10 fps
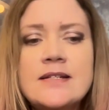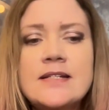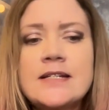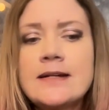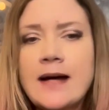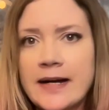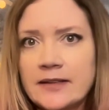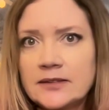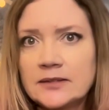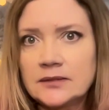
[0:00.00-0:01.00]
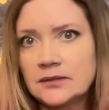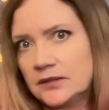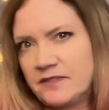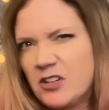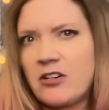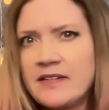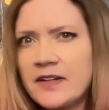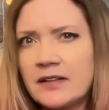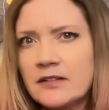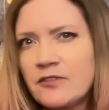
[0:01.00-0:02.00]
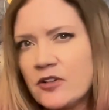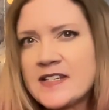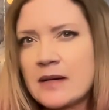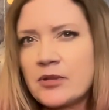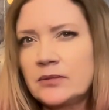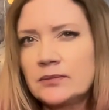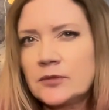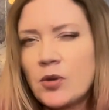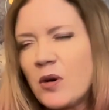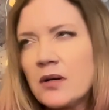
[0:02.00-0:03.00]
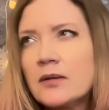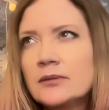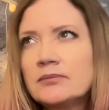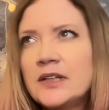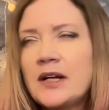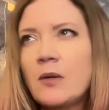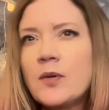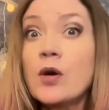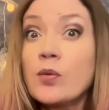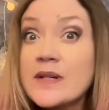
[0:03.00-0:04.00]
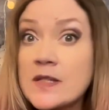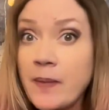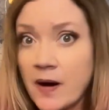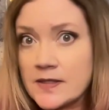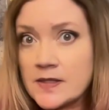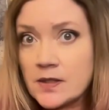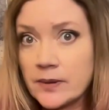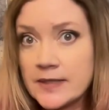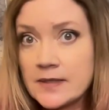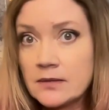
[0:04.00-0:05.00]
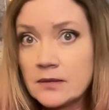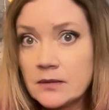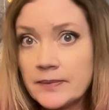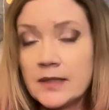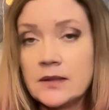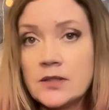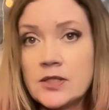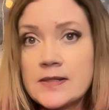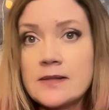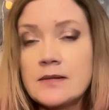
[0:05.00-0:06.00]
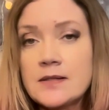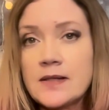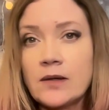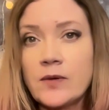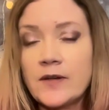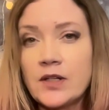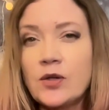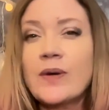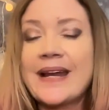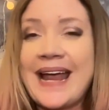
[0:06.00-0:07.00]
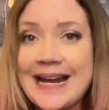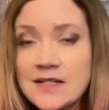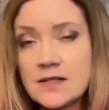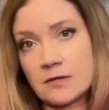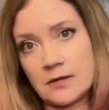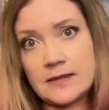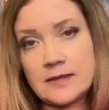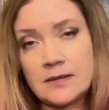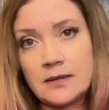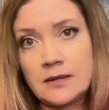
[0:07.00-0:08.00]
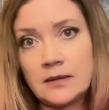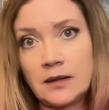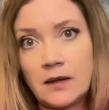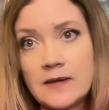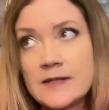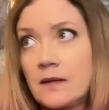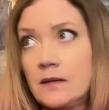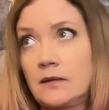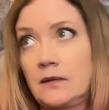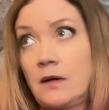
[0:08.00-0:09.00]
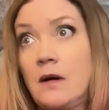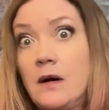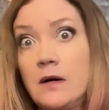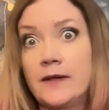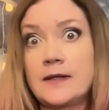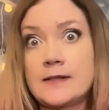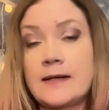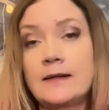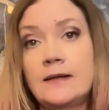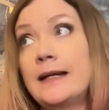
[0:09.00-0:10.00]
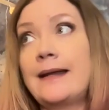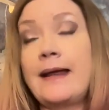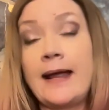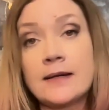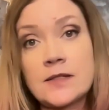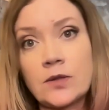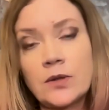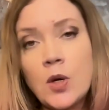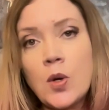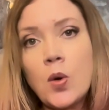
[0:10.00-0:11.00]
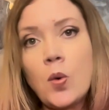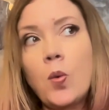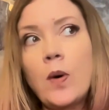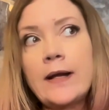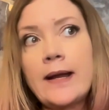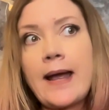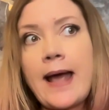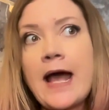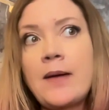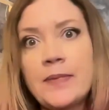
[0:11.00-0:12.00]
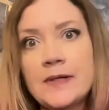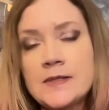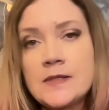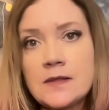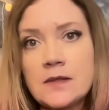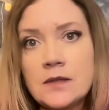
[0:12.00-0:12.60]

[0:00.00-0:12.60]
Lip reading: denial of a craving, for example, or, no response to it, but just sitting with it. You don't answer it. It's a call that doesn't get answered. What happens